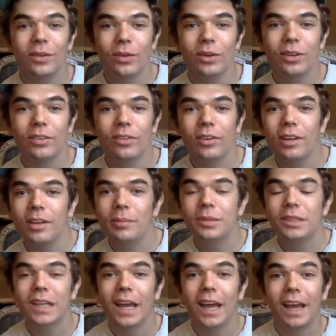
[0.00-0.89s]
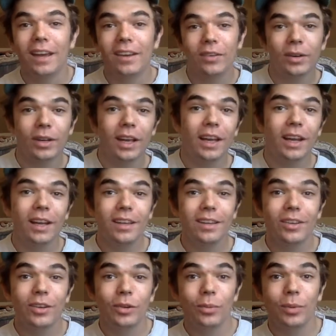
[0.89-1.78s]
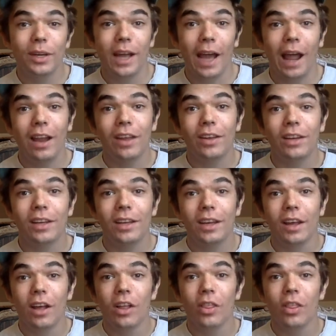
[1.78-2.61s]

your dreams and creating your reality